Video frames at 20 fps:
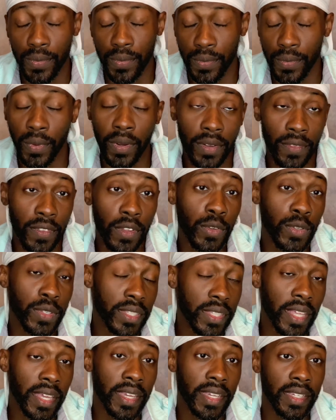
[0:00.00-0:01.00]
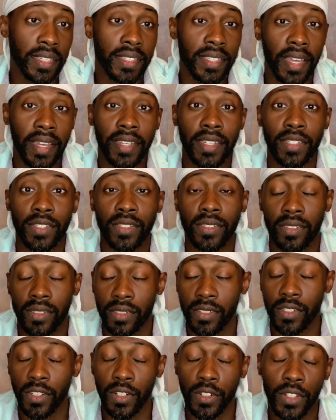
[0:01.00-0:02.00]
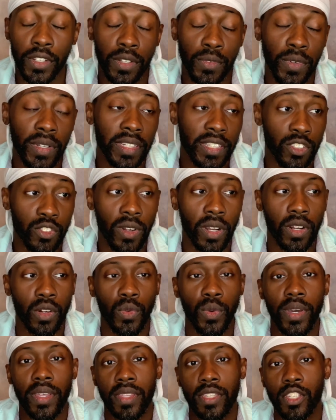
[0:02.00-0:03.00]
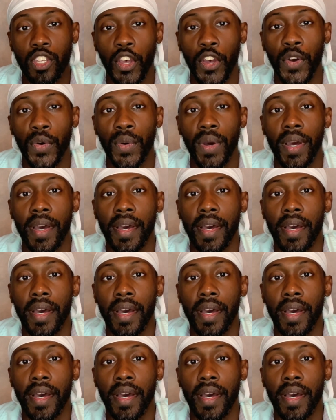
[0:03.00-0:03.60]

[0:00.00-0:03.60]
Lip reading: one of those things that can, you know, you can really struggle with. So